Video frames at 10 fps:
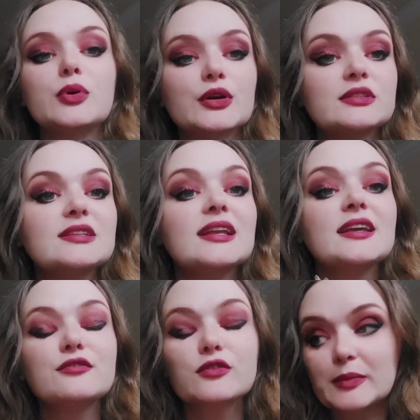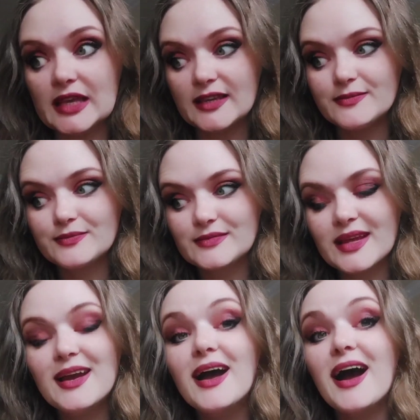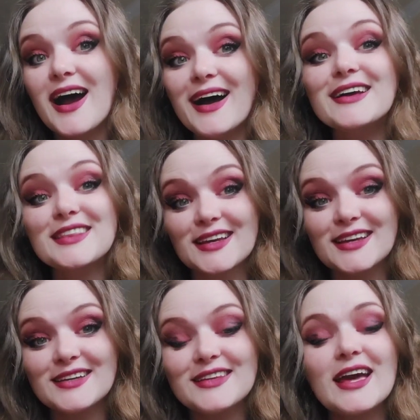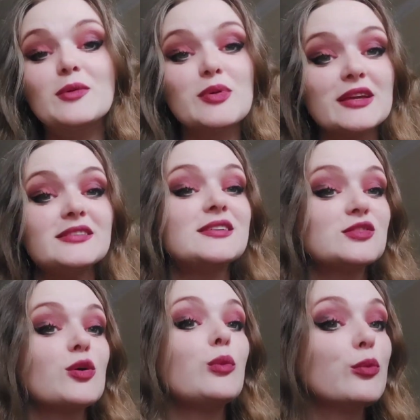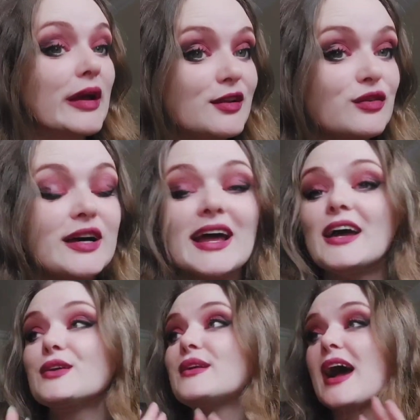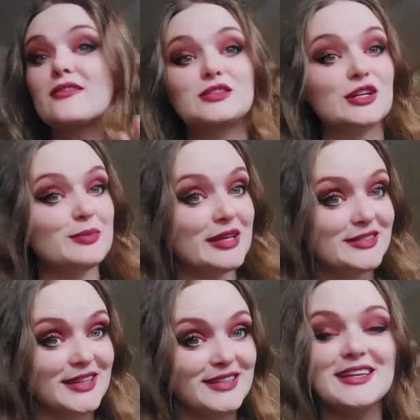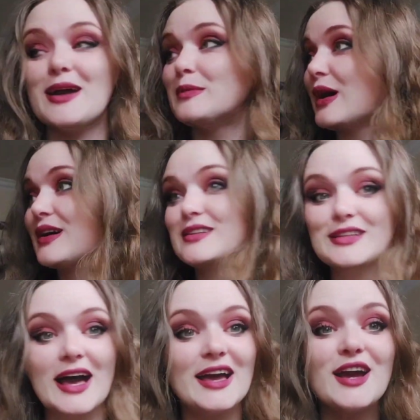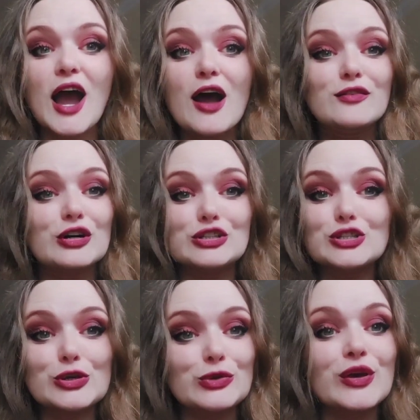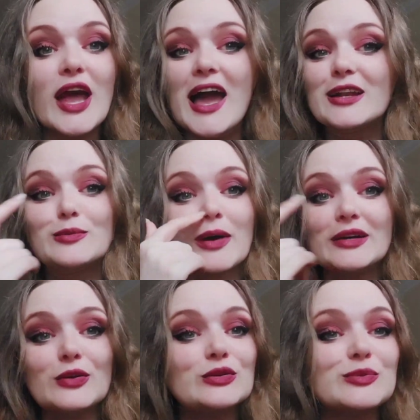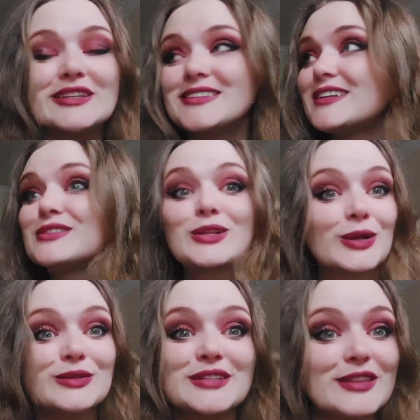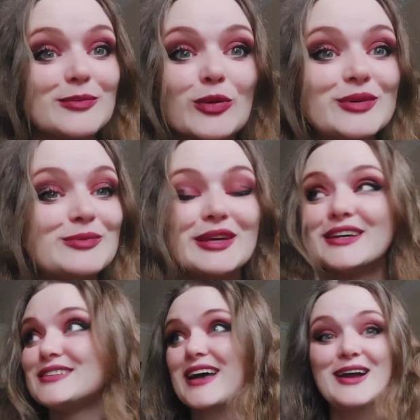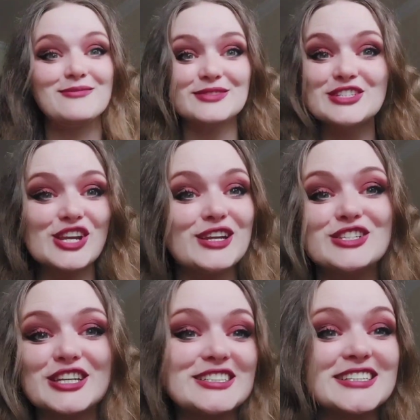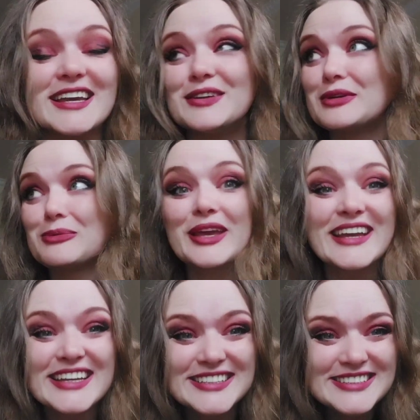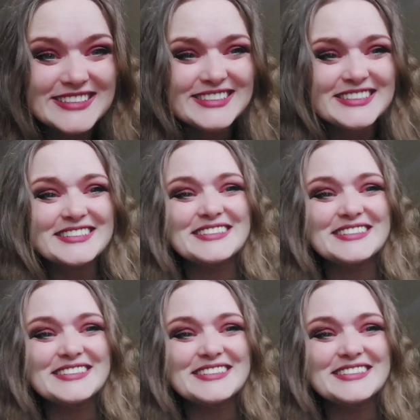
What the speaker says: Personally, for me, I think that piercings are more painful, and I don't have a lot of piercings, I'm not gonna lie. I've got 2, and my nose piercing is closed at the moment because I'm chicken shit to get it re-pierced.